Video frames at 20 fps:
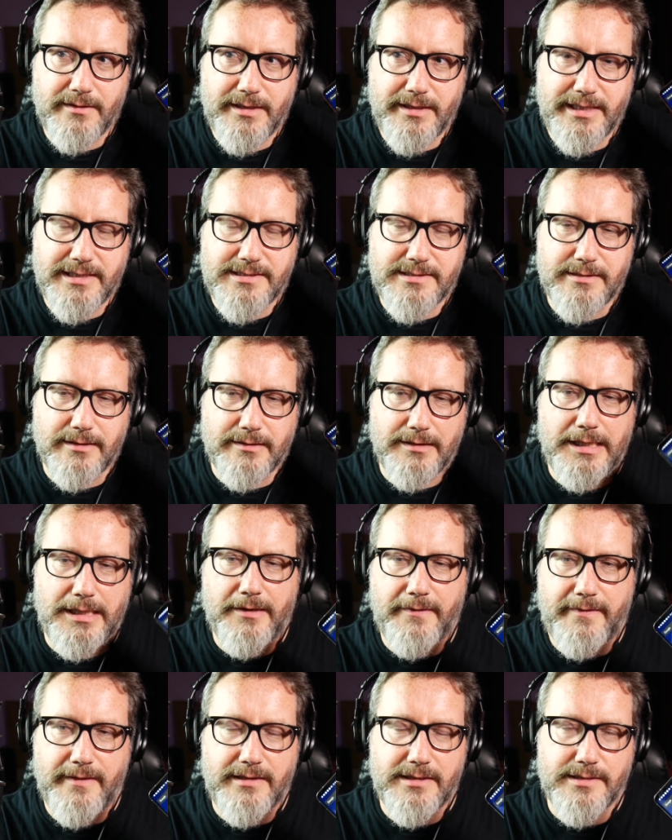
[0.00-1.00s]
it's the
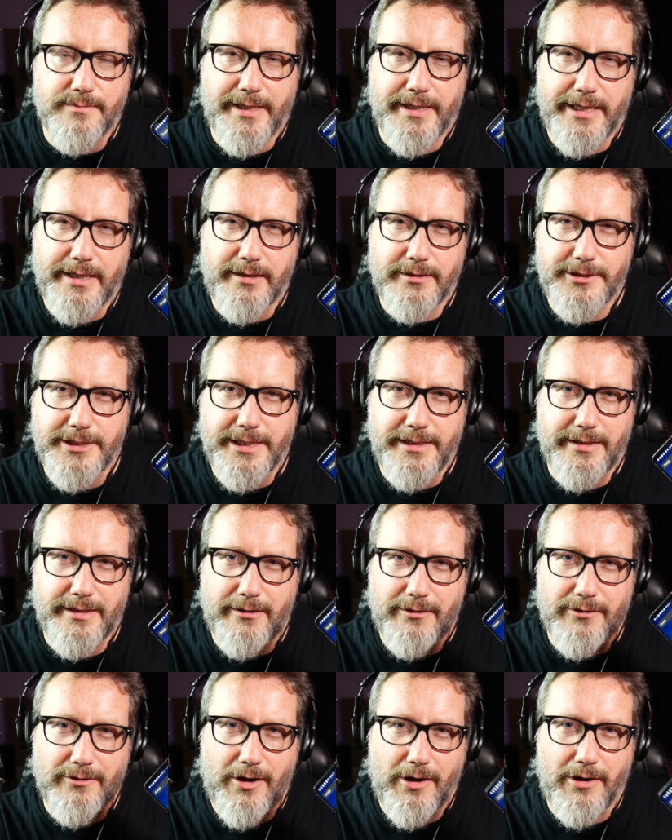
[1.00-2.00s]
little things about LG
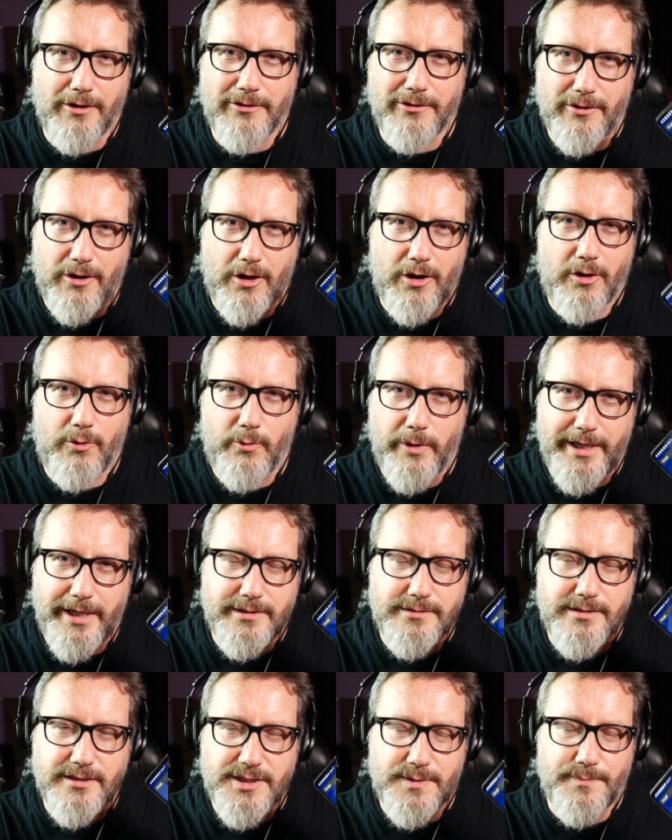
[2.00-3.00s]
that aren't
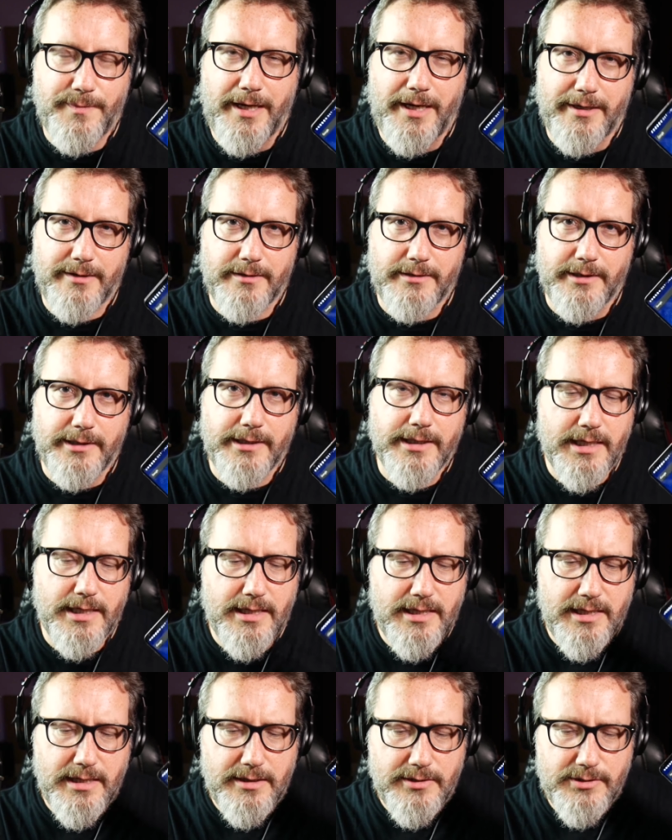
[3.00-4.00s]
always spot on.
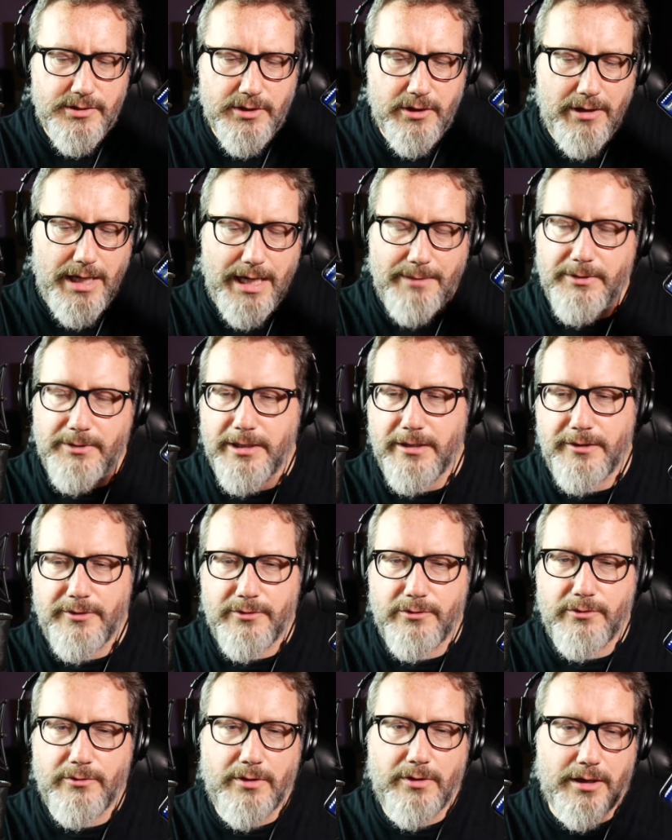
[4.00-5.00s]
So I'm going to
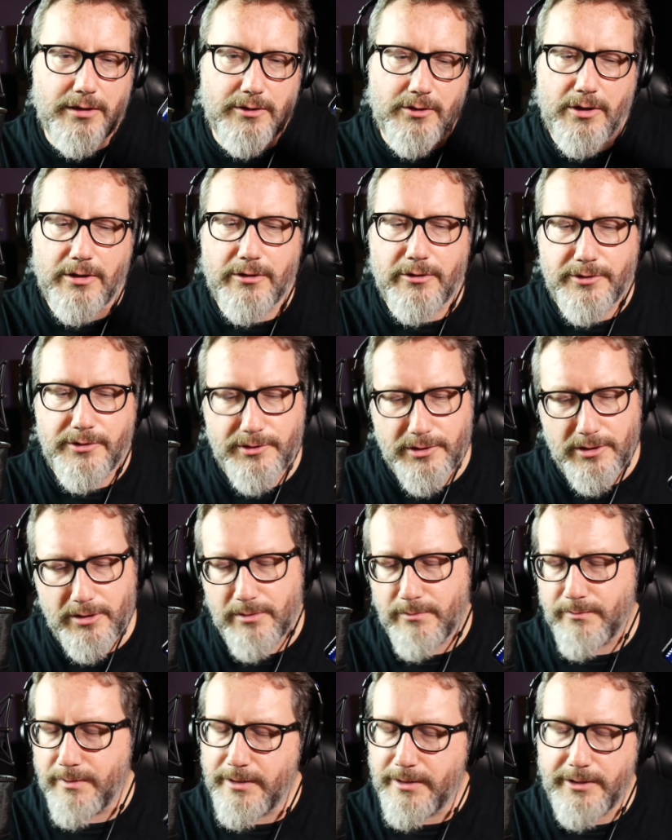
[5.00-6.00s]
do a longer
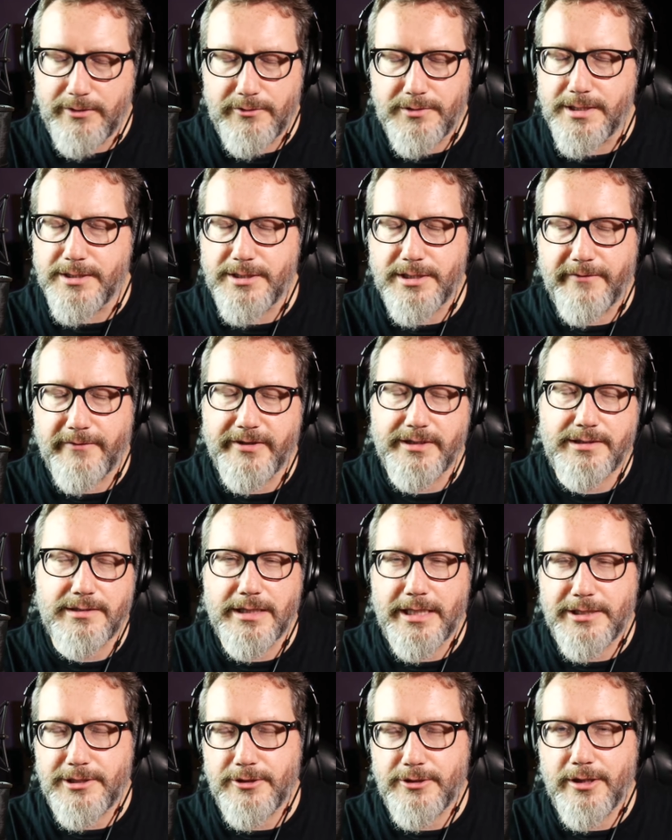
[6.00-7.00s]
term usage of it to
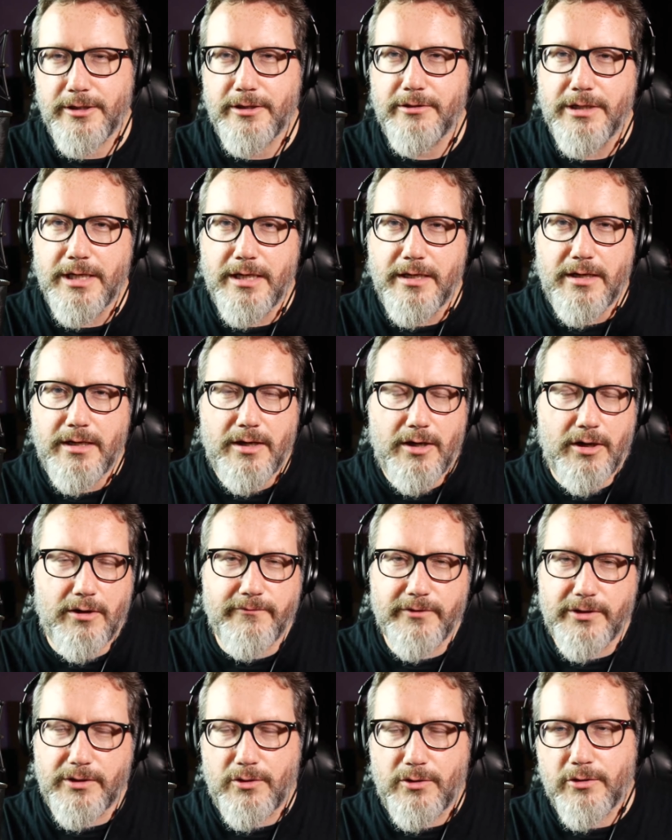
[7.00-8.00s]
let you know
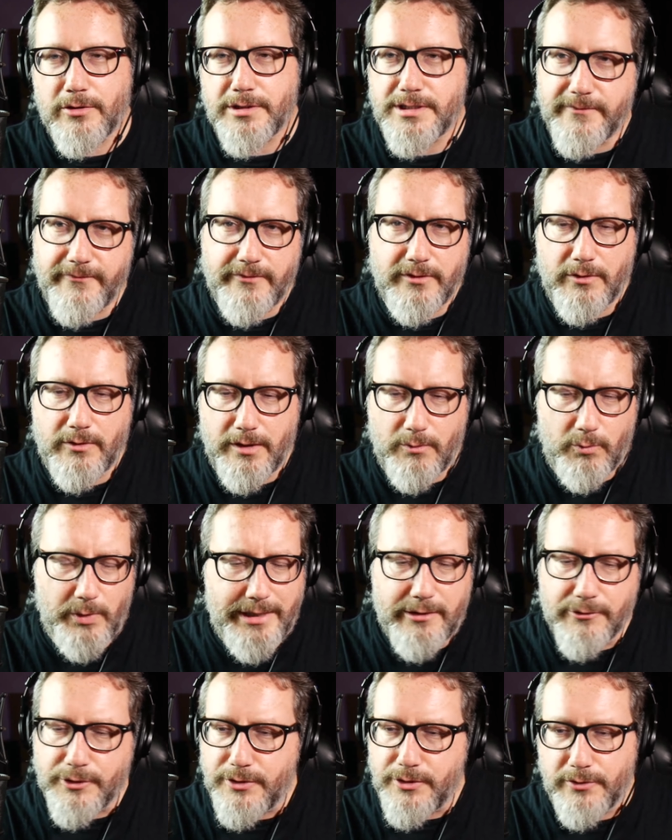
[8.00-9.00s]
over the course of a
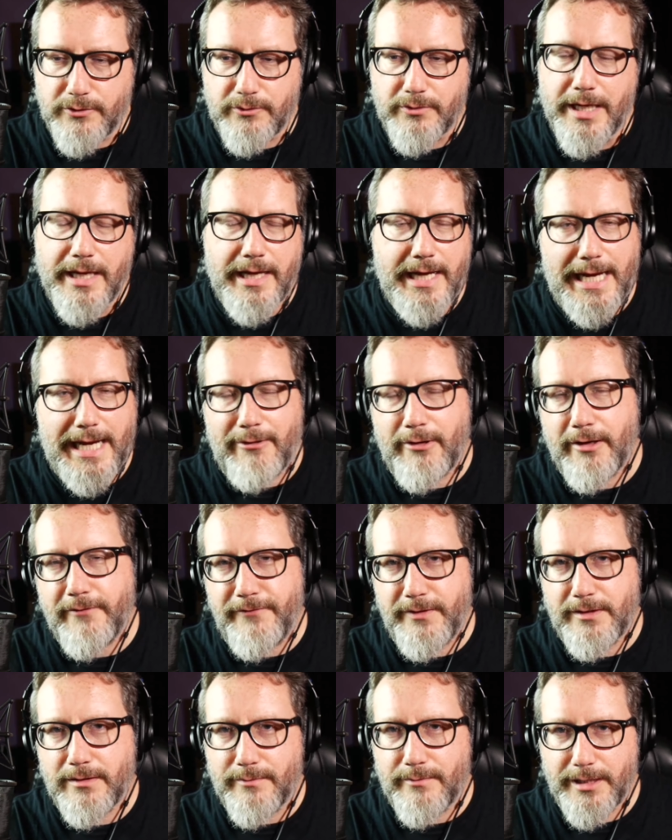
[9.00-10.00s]
week or two how I
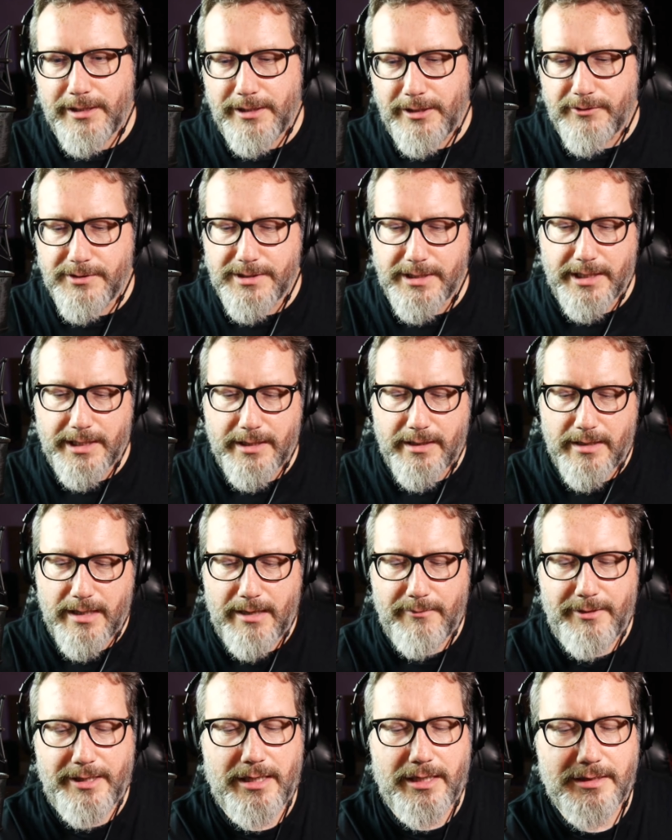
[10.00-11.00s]
feel about using it.
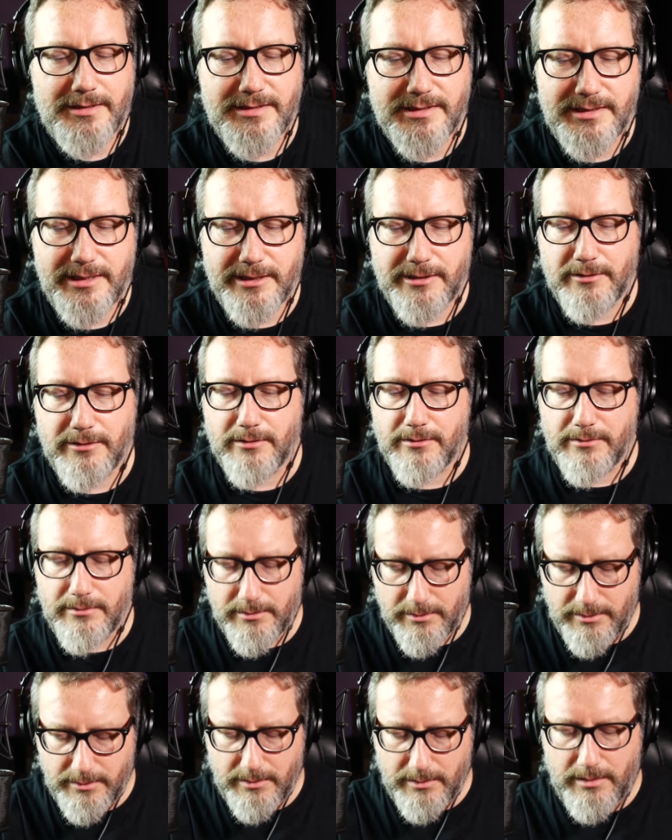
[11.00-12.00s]
I mean, I
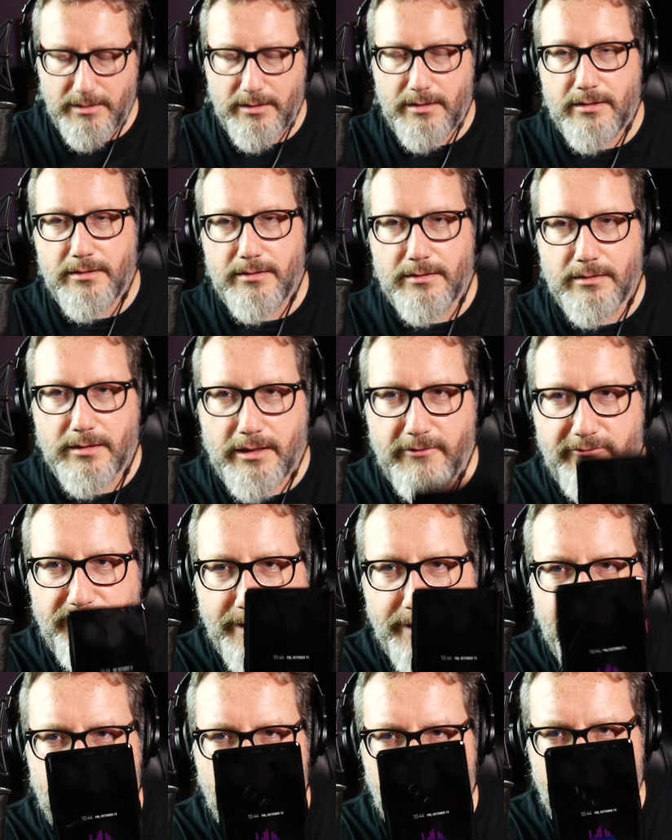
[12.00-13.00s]
still love
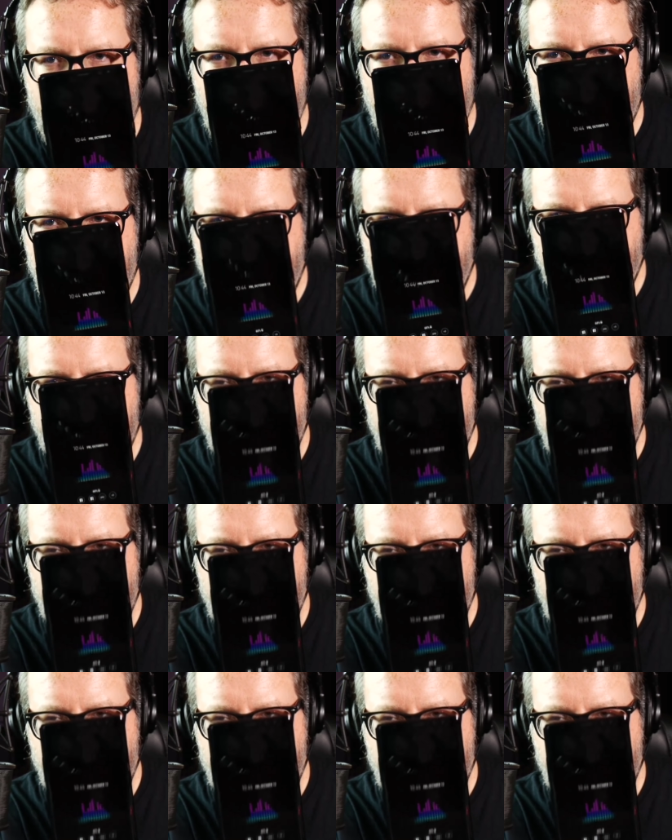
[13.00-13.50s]
my Note 8,